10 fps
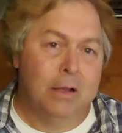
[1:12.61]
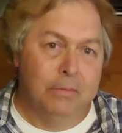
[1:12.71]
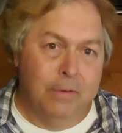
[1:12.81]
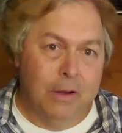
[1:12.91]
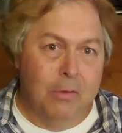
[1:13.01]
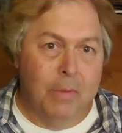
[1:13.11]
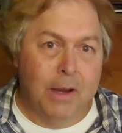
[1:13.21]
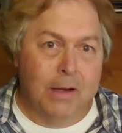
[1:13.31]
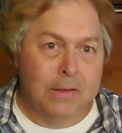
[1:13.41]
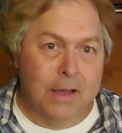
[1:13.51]
And if we go
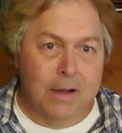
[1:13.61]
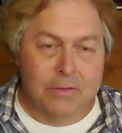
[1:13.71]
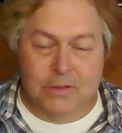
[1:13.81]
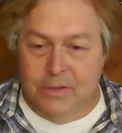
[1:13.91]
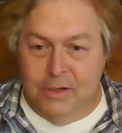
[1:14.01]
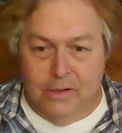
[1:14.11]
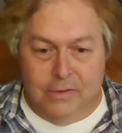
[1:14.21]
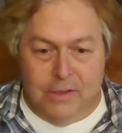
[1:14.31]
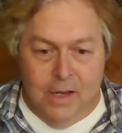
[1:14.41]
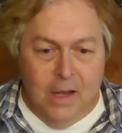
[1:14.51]
back 1,000
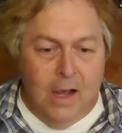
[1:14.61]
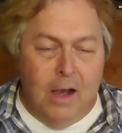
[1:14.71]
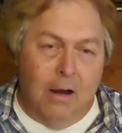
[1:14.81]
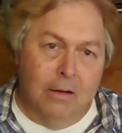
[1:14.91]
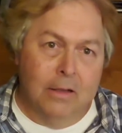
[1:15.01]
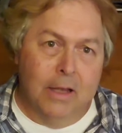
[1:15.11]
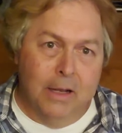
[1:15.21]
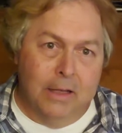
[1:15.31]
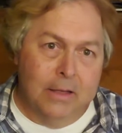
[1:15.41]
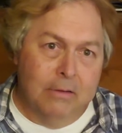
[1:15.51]
years, hardly
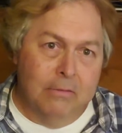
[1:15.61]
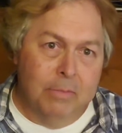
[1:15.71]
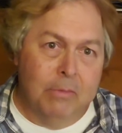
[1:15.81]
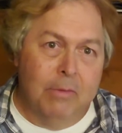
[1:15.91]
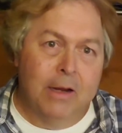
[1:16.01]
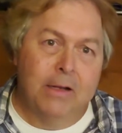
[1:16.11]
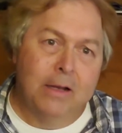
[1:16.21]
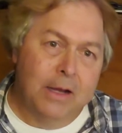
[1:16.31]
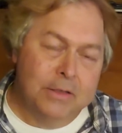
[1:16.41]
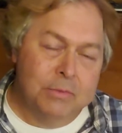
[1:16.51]
anything would be
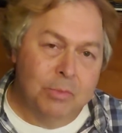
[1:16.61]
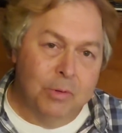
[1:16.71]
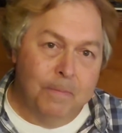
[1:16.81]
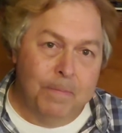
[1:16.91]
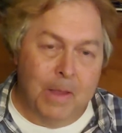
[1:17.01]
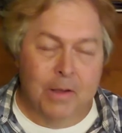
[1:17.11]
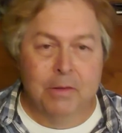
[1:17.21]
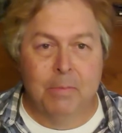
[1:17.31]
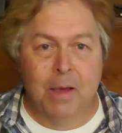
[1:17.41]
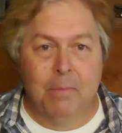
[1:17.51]
recognizable on the
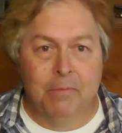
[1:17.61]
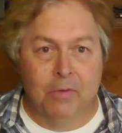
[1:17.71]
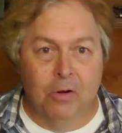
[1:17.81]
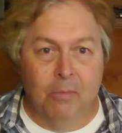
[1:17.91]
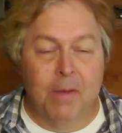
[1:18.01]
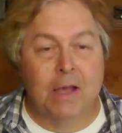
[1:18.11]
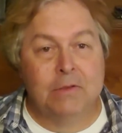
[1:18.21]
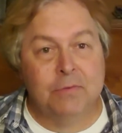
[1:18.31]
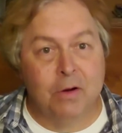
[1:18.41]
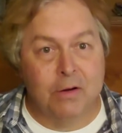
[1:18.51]
map of Europe as
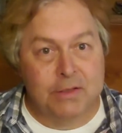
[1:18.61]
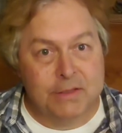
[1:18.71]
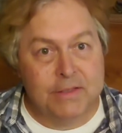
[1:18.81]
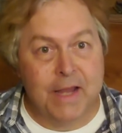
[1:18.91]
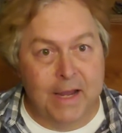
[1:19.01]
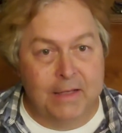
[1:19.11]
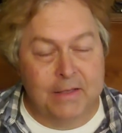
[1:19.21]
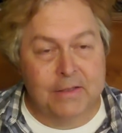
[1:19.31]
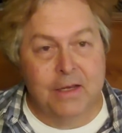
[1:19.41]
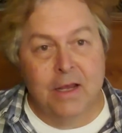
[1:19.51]
far as states.